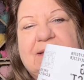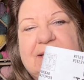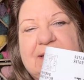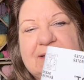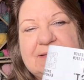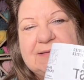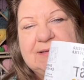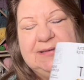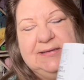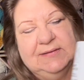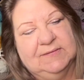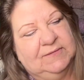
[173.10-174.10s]
This
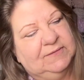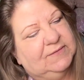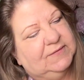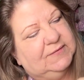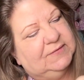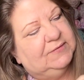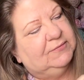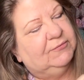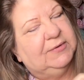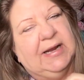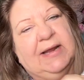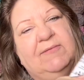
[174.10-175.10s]
is
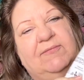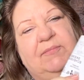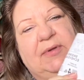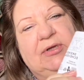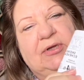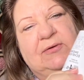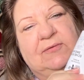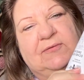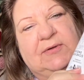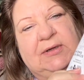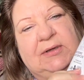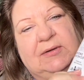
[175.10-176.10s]
what I've been
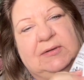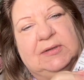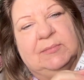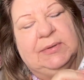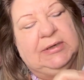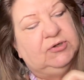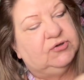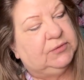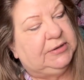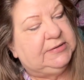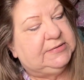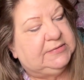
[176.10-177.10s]
using, the Big
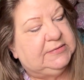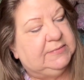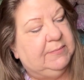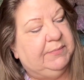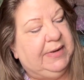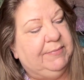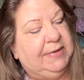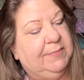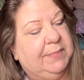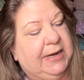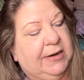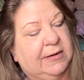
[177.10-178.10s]
Twist Baby
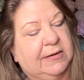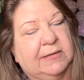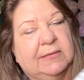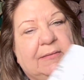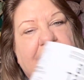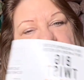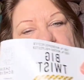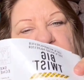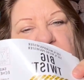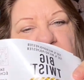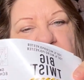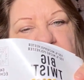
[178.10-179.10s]
Bear
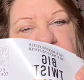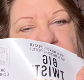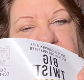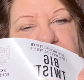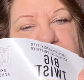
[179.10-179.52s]
yarn,